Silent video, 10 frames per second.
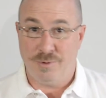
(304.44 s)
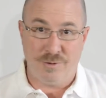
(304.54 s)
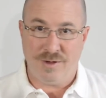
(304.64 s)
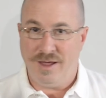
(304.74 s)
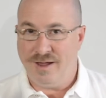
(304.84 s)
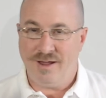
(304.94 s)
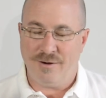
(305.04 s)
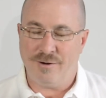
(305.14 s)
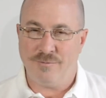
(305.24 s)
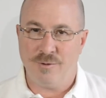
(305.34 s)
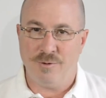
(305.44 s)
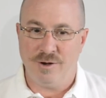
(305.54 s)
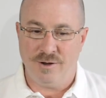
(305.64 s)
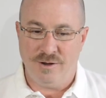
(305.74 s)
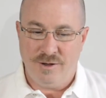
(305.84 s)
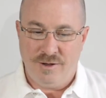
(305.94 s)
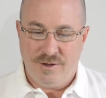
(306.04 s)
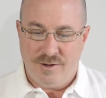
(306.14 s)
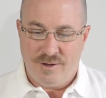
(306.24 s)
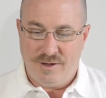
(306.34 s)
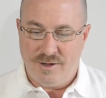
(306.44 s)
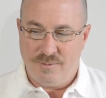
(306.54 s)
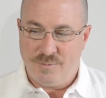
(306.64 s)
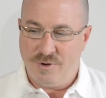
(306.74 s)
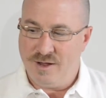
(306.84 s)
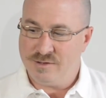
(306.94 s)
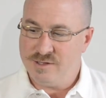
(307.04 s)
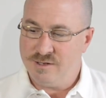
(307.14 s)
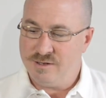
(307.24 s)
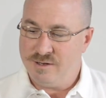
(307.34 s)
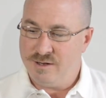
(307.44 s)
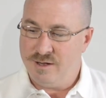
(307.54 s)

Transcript: bokeh, however you want to pronounce it,